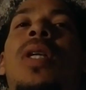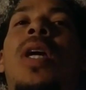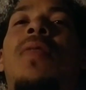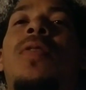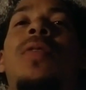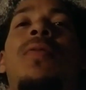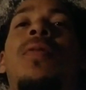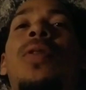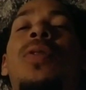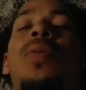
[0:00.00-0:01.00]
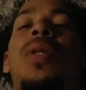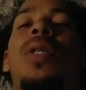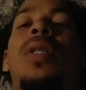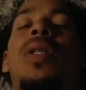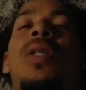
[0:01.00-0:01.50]
after the first
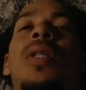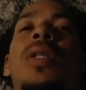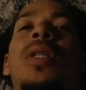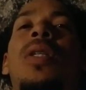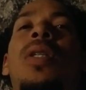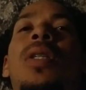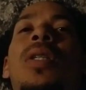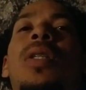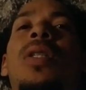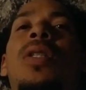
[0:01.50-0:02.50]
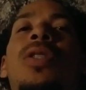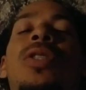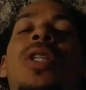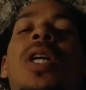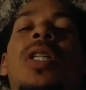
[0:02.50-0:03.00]
week, you
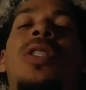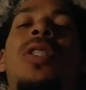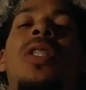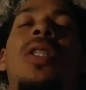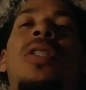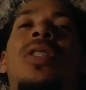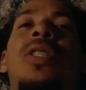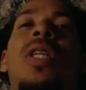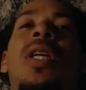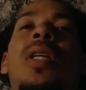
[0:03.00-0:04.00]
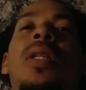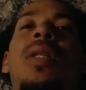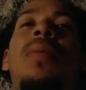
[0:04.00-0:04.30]
should actually understand.